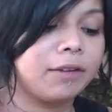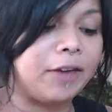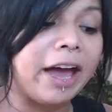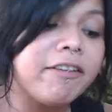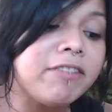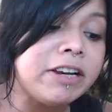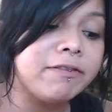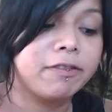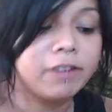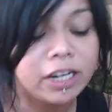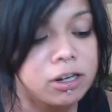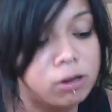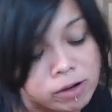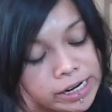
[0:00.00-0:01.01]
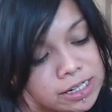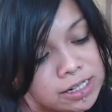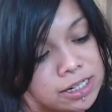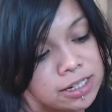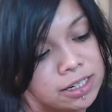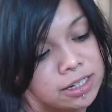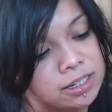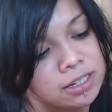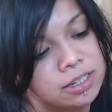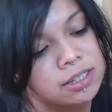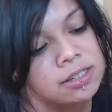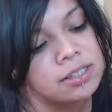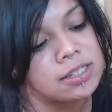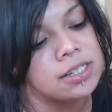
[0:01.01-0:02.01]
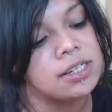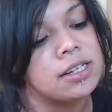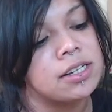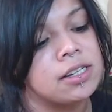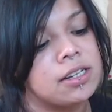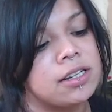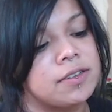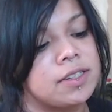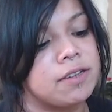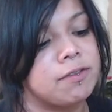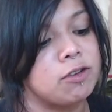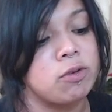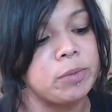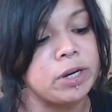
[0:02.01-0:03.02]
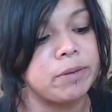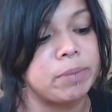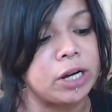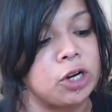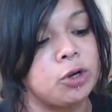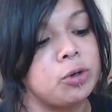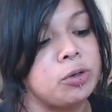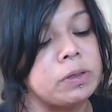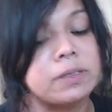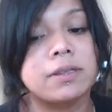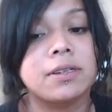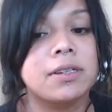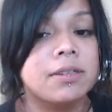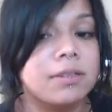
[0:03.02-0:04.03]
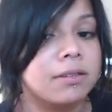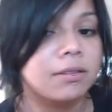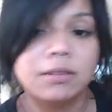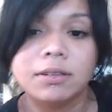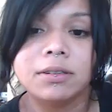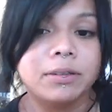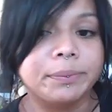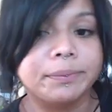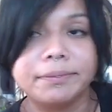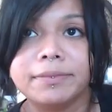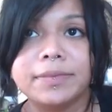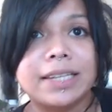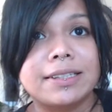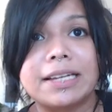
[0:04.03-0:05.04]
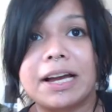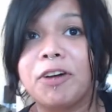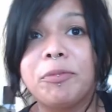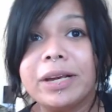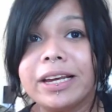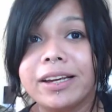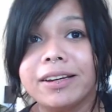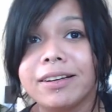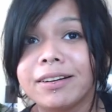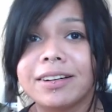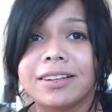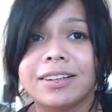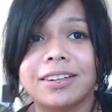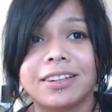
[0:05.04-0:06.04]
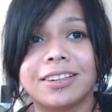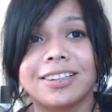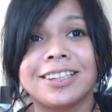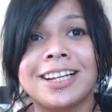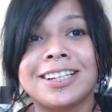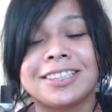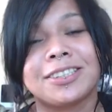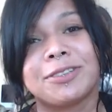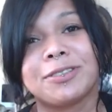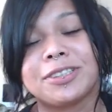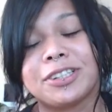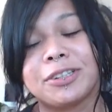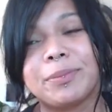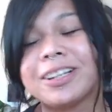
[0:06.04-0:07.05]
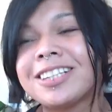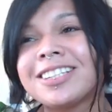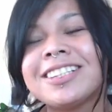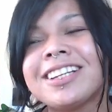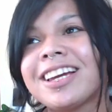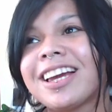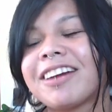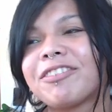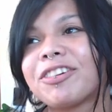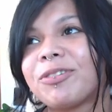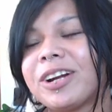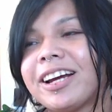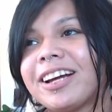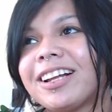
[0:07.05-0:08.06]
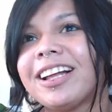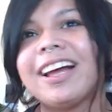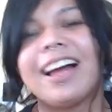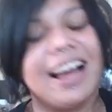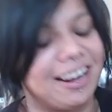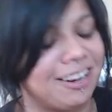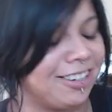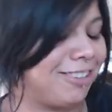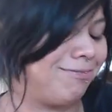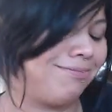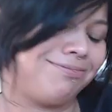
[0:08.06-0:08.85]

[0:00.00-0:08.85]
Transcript: If you have any video ideas, stuff you want me to post, tell me. Well, that's so stupid. This does not like everyone. I don't know.